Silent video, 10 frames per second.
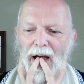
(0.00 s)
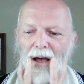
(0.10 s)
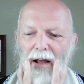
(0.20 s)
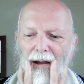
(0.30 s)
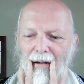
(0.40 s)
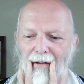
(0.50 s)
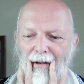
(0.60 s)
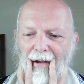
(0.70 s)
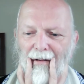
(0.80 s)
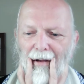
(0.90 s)
Lynn
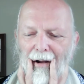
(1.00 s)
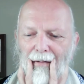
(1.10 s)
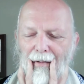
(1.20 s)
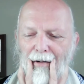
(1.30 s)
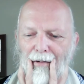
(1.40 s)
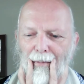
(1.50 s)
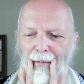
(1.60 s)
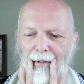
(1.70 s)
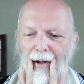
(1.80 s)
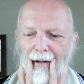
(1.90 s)
says, artificial
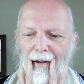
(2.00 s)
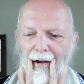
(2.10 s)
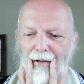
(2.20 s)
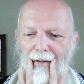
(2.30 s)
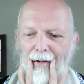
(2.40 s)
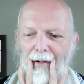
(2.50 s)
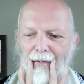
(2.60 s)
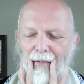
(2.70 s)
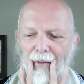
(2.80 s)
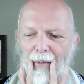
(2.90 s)
intelligence
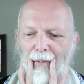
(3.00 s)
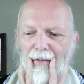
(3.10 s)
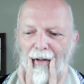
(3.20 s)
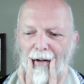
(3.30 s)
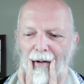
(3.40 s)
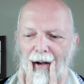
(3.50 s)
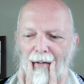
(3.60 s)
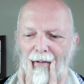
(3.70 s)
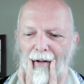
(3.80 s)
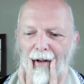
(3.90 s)
informs that the
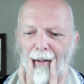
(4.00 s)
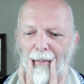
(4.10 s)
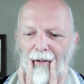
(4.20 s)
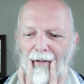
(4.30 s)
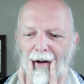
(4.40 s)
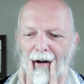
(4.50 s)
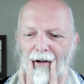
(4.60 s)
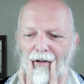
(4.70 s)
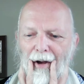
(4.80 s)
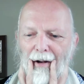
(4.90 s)
crowns and numbers are a
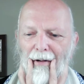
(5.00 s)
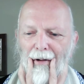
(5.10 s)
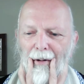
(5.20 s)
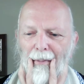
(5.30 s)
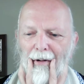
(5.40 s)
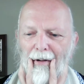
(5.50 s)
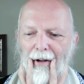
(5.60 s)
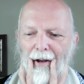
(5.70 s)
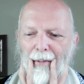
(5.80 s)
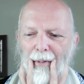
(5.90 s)
chat comment
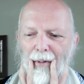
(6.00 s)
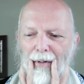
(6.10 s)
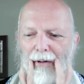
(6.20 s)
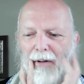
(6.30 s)
leaderboard.